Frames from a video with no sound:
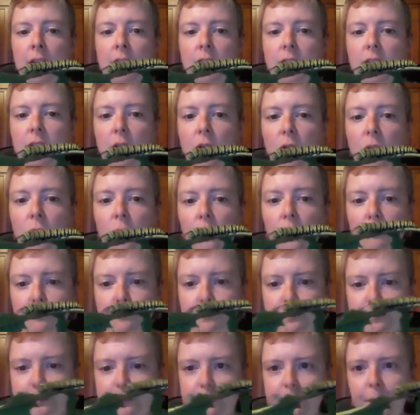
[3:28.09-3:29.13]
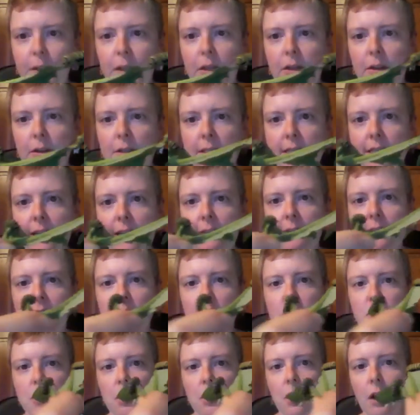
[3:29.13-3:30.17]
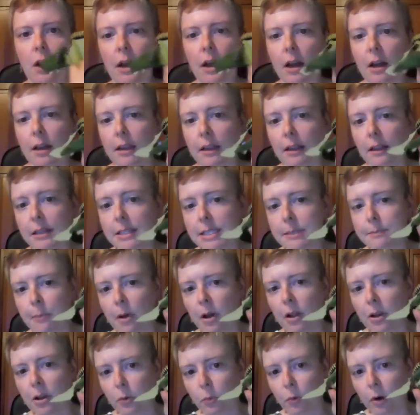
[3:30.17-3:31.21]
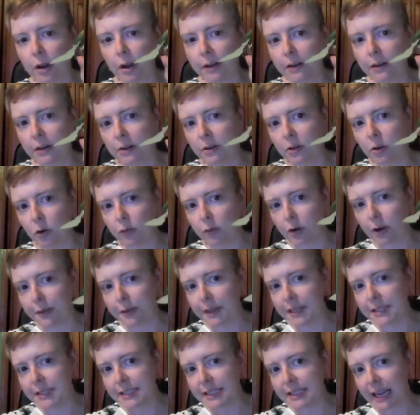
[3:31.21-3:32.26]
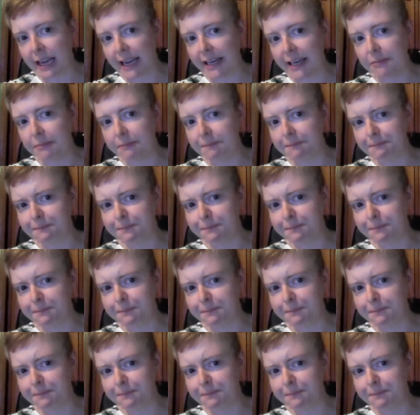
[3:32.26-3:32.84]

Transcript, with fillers: So you can see, and then there's a smaller one over on this side.